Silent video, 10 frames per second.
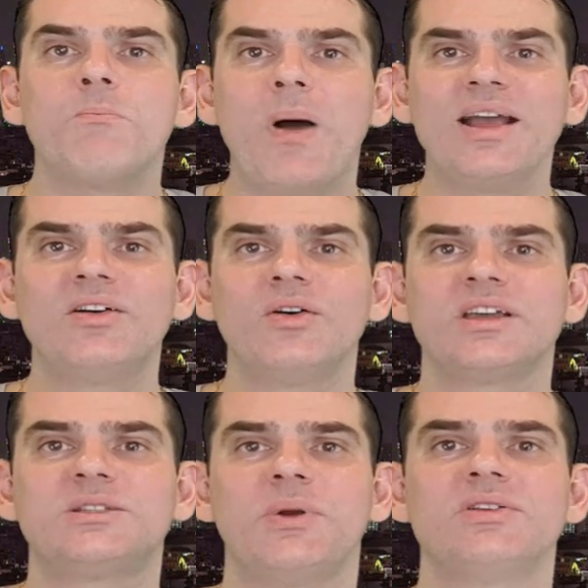Bangkok
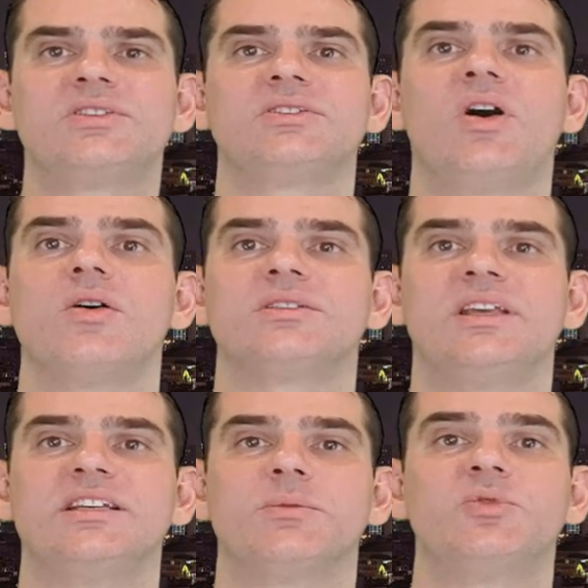experiences hot
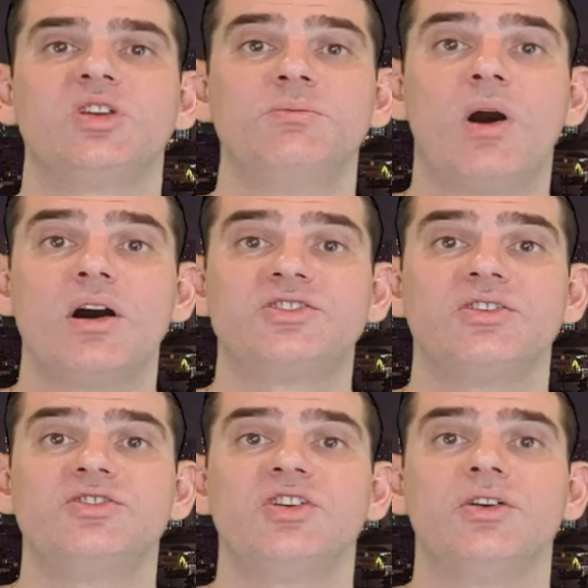season between March
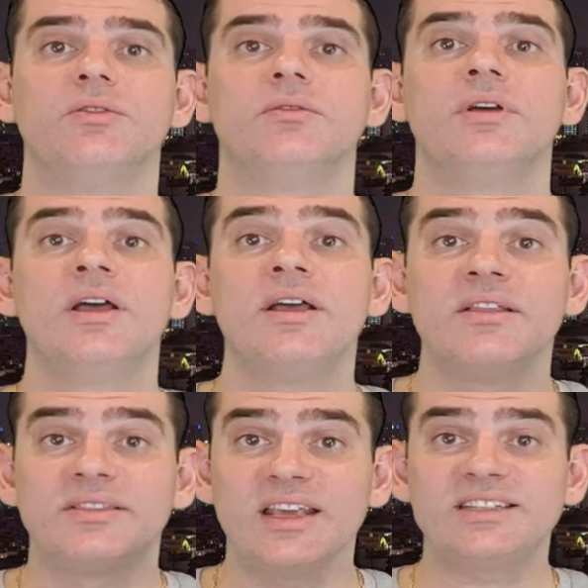and June.
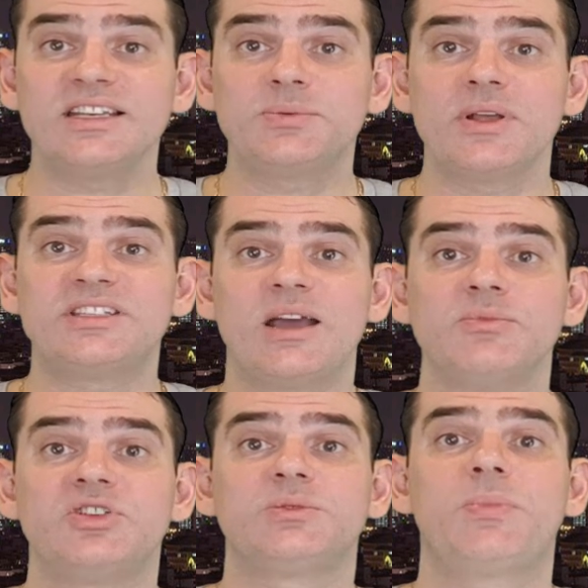This is when
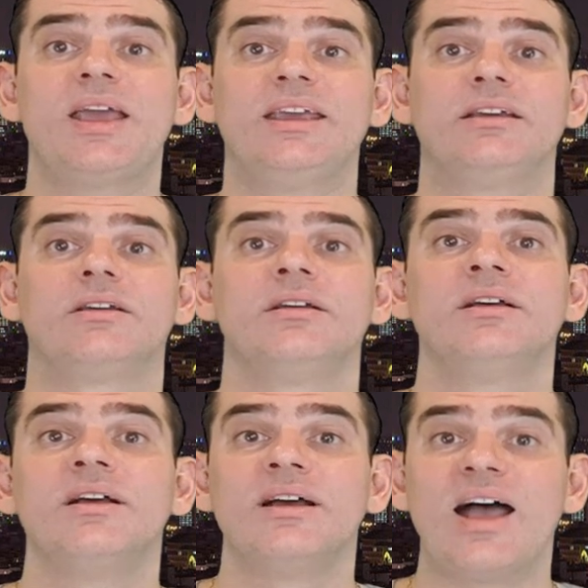temperatures peak.
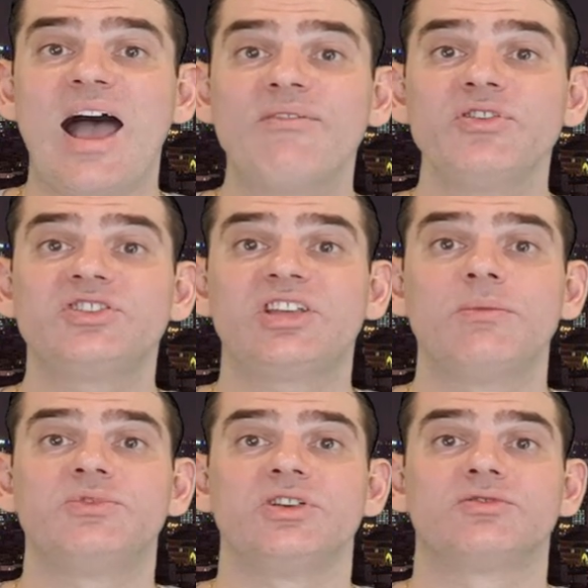Average
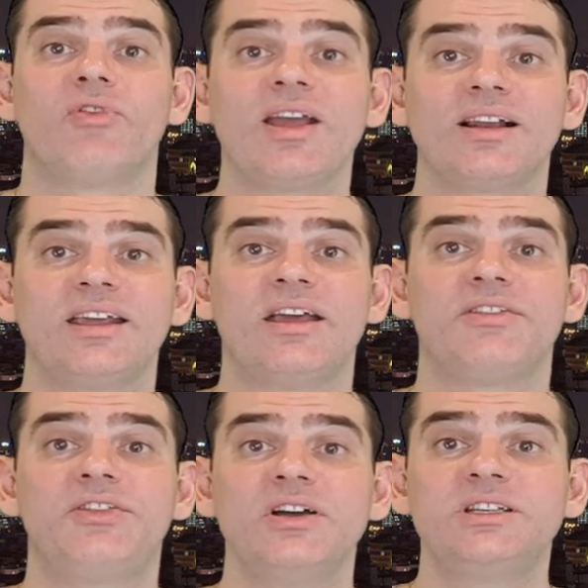temperatures regularly
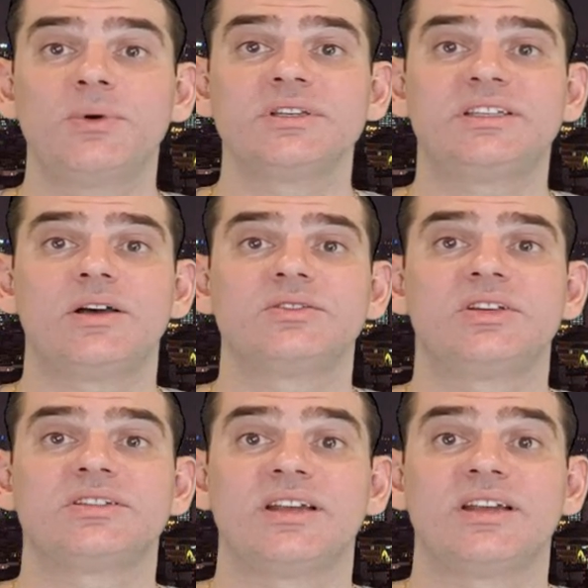hit 31 Celsius